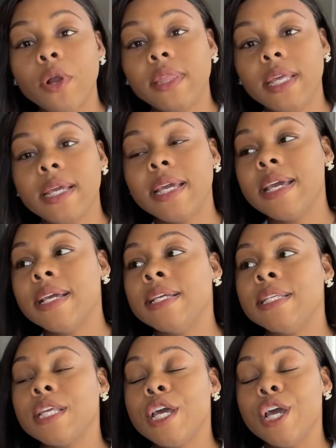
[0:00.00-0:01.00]
thing
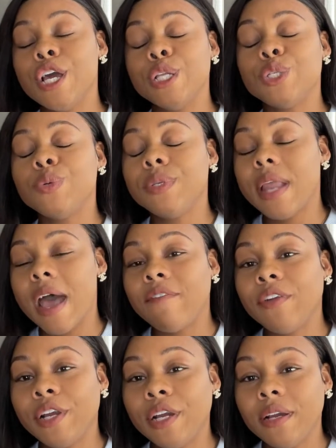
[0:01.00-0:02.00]
is to
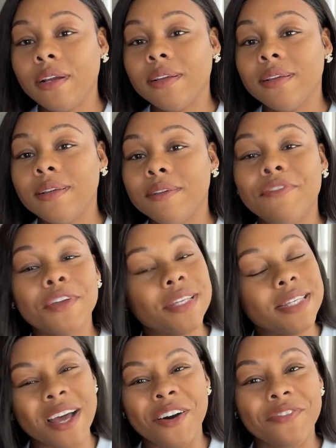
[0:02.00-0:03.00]
never feel
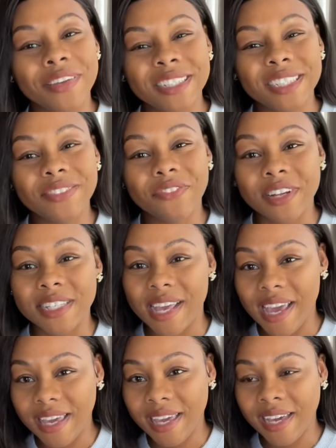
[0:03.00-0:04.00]
selfish for
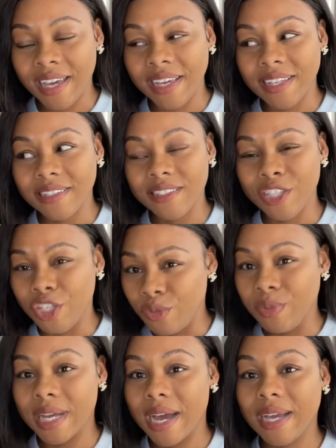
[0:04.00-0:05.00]
taking you
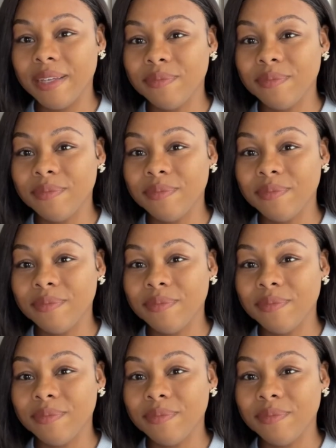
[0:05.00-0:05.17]
time.